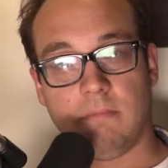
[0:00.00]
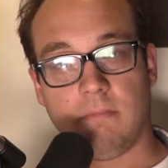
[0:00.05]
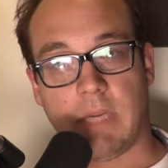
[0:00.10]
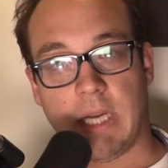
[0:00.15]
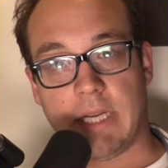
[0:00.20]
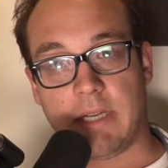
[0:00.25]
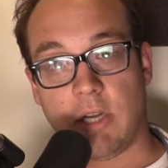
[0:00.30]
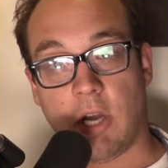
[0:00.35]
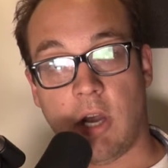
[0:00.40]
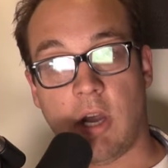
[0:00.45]

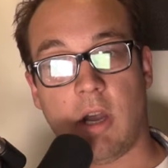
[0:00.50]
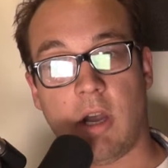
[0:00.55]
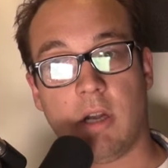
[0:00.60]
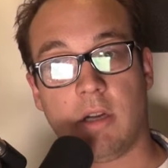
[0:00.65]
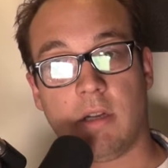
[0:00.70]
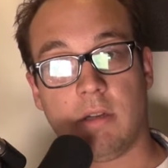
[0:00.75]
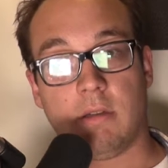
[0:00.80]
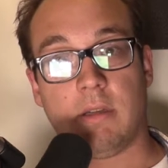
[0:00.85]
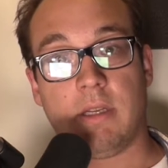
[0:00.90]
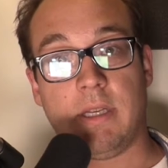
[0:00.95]
my
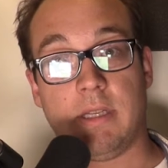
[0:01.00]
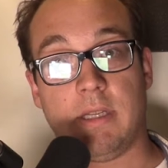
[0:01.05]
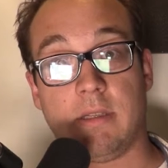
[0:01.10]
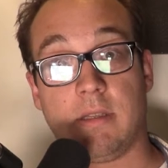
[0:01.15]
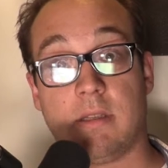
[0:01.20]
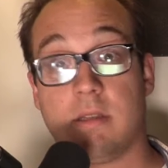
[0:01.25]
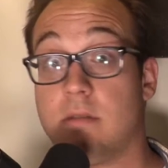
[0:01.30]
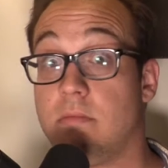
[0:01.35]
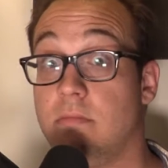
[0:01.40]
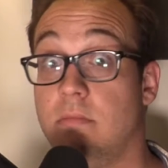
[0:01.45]
dog
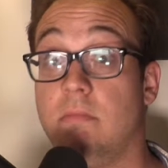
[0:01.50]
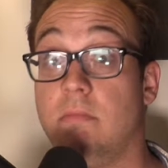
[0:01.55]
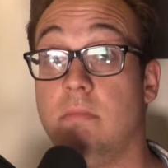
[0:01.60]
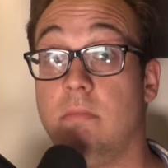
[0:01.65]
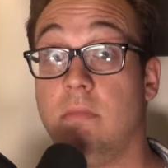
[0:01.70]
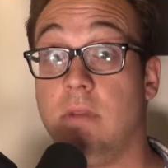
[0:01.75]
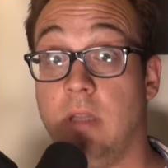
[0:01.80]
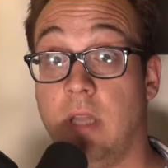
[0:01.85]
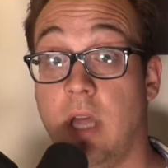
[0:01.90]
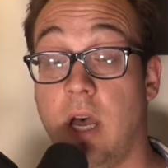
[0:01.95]
is
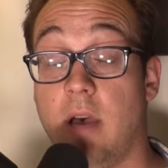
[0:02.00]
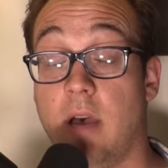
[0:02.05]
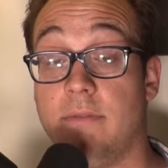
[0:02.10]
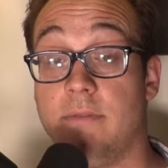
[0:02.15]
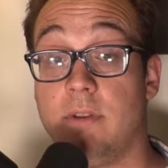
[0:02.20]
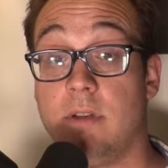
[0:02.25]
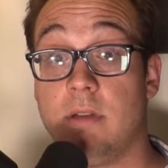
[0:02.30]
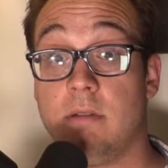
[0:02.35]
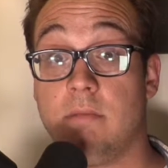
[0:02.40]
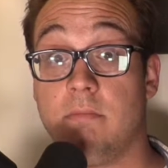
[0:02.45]

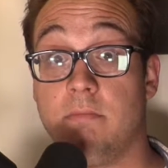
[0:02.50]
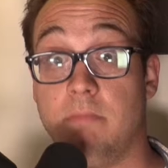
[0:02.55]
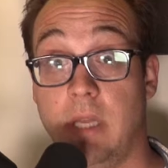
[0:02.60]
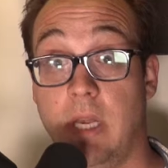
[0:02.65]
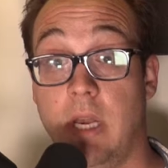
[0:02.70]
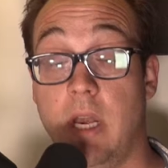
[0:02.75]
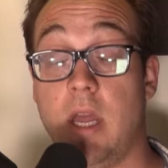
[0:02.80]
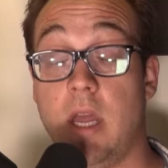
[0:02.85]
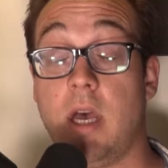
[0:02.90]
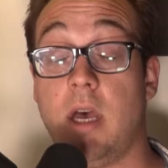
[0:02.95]
beloved
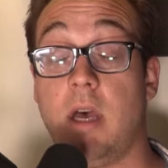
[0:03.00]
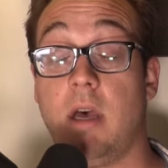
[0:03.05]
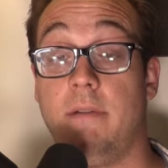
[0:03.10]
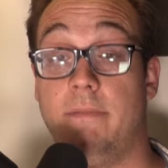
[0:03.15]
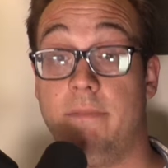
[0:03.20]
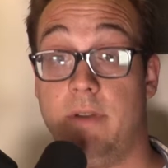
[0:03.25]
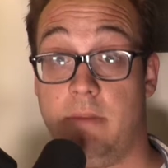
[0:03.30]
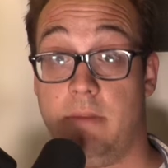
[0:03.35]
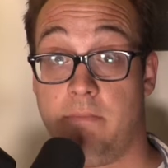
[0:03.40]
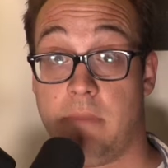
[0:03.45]

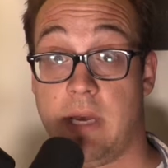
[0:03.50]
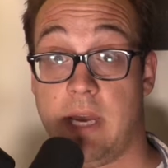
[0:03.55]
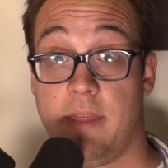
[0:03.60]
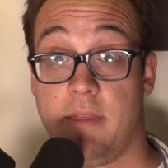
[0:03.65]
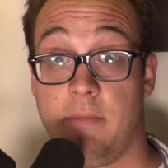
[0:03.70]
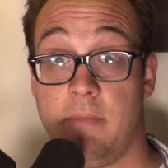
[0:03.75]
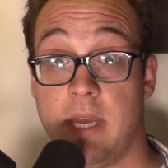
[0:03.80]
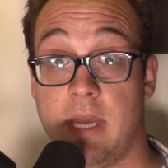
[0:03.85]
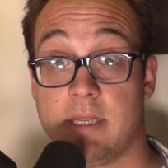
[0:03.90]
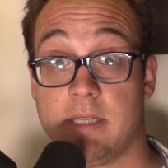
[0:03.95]
by
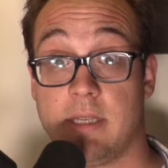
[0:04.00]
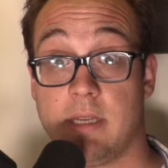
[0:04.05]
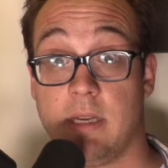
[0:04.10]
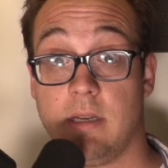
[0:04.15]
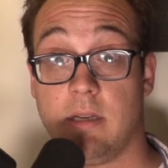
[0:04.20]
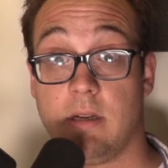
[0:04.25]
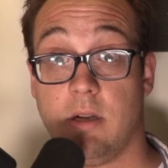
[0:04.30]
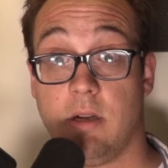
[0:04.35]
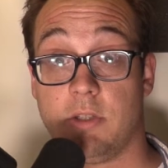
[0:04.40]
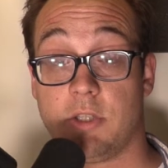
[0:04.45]
the
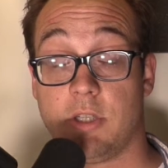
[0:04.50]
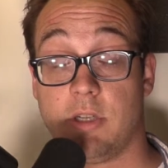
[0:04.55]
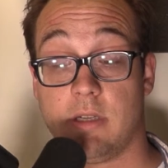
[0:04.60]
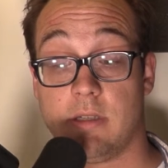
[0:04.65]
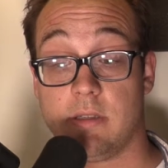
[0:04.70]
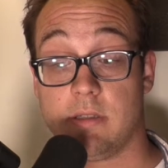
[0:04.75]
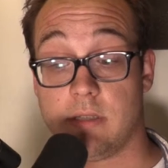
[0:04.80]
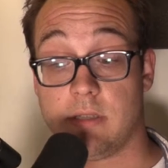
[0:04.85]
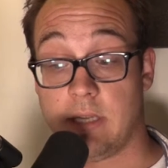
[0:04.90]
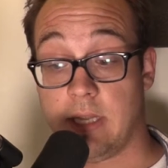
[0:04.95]
Mexican
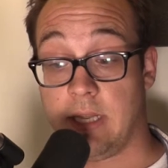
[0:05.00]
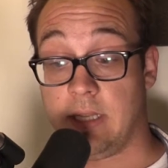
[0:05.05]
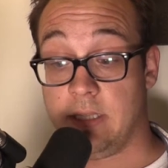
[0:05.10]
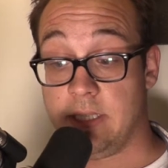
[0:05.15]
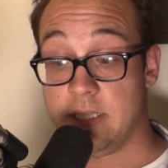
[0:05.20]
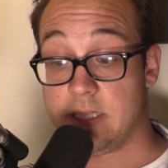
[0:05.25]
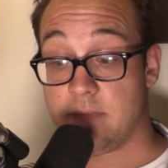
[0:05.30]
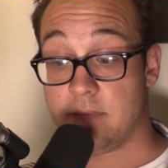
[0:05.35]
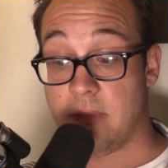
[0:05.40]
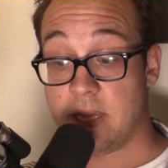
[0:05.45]
cultures, at
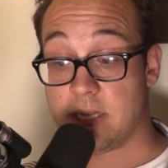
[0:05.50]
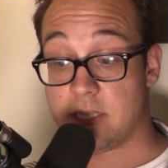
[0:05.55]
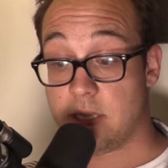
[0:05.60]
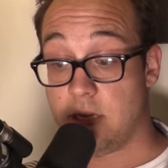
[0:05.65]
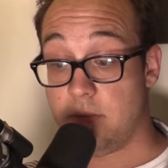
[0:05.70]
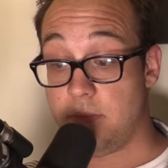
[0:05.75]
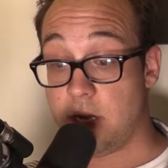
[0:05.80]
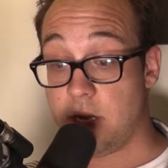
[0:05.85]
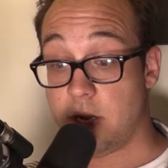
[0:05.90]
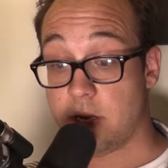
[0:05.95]
least
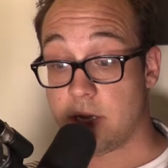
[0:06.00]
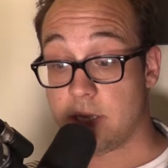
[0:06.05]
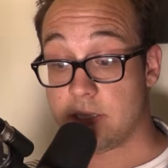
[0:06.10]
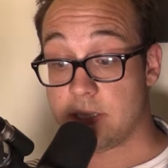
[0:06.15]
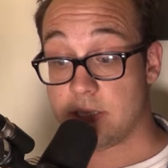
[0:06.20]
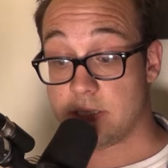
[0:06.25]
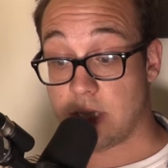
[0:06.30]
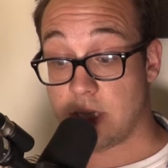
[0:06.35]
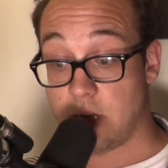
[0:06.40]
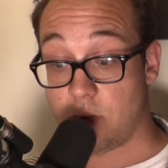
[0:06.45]
Mexican
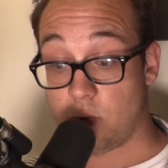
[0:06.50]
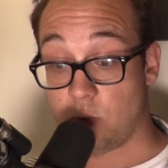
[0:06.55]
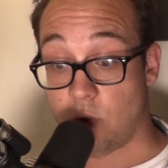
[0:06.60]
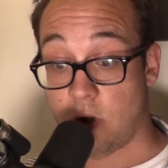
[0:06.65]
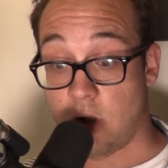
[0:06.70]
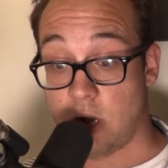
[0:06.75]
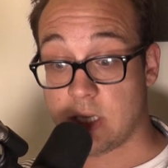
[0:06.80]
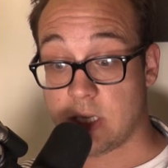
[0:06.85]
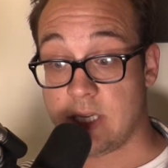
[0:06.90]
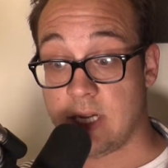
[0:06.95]
Americans. As I
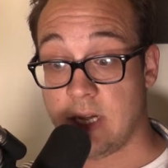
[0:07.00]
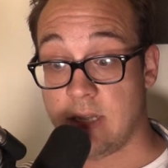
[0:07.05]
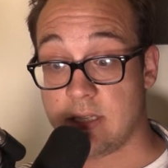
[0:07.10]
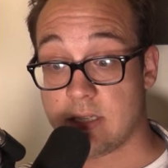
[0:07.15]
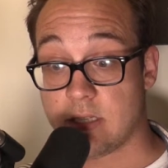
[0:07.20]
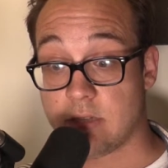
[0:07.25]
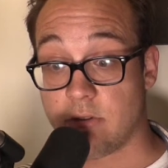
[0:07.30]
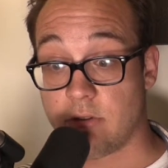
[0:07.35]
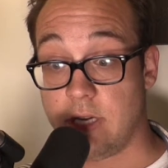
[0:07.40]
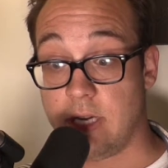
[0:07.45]
walk down the
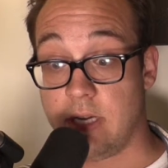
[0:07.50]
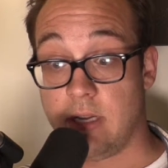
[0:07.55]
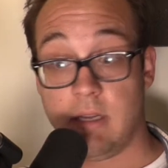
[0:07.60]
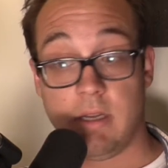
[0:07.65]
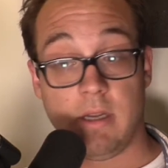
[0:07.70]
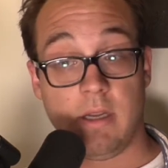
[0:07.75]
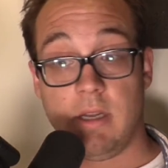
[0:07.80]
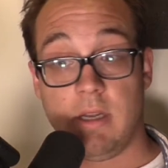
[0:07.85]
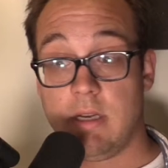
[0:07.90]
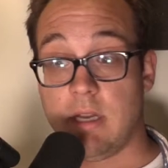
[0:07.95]
street,
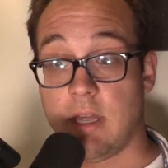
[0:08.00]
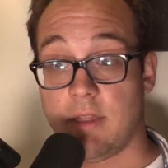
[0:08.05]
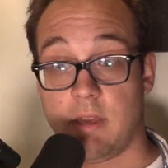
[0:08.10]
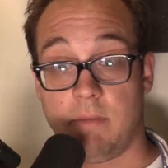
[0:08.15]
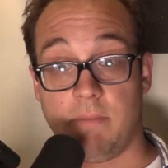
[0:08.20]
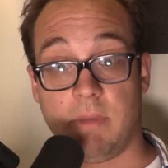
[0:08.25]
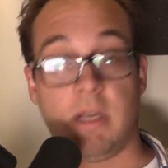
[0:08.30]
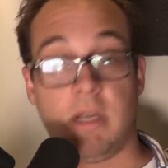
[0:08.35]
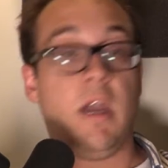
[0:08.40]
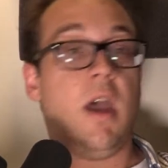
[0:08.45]

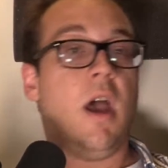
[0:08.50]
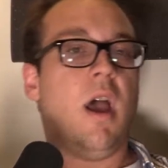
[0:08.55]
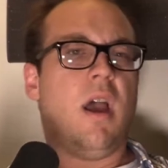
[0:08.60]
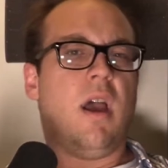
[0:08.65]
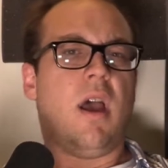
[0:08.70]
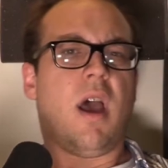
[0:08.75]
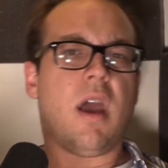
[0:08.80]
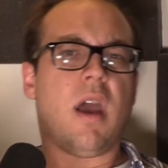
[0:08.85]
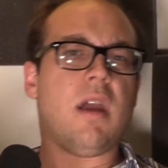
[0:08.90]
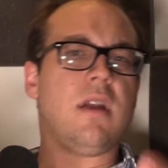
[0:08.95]
nothing but,
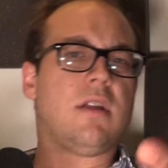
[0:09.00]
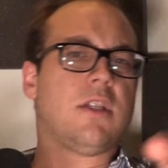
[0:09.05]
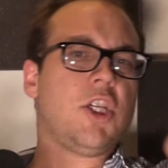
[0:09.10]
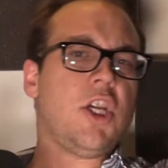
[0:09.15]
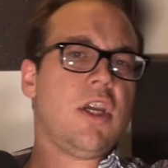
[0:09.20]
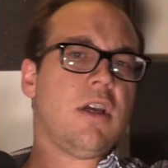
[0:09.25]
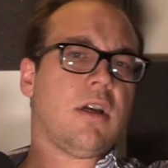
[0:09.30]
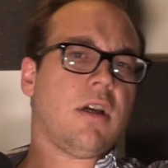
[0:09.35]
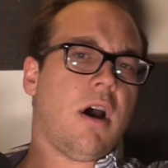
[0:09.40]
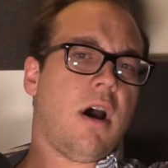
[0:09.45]
"Hey,
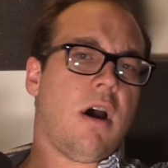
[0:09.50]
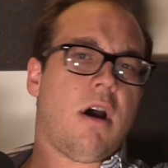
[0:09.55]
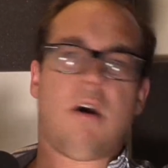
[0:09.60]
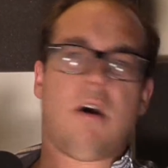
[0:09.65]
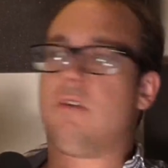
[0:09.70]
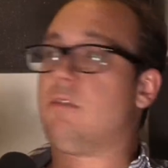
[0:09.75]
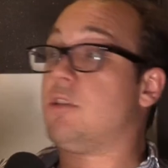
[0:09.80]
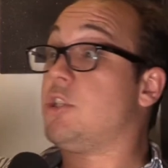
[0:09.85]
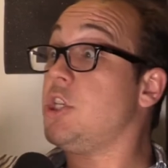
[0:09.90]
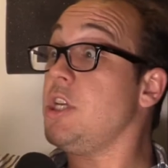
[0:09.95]

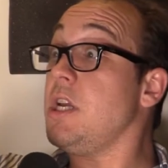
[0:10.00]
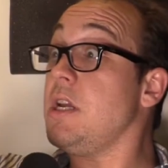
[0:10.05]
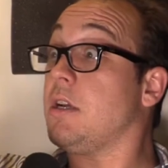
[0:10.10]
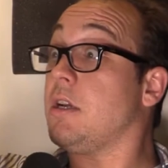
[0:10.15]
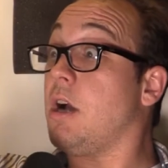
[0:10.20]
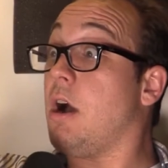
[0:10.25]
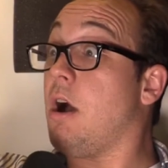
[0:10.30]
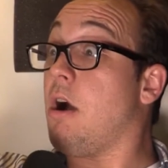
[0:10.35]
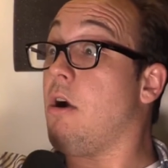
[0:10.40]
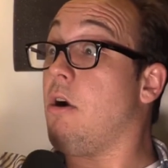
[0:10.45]
Chico!
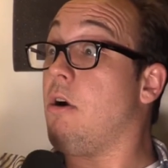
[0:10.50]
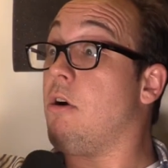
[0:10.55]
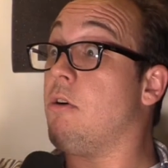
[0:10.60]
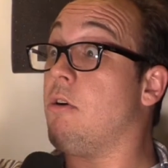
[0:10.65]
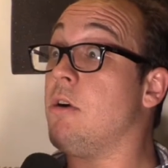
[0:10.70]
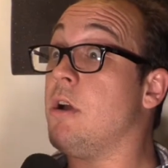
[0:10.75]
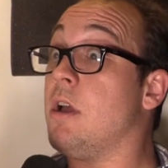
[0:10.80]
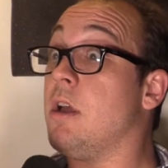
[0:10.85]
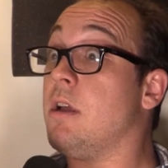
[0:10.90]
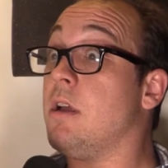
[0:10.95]
Chico!"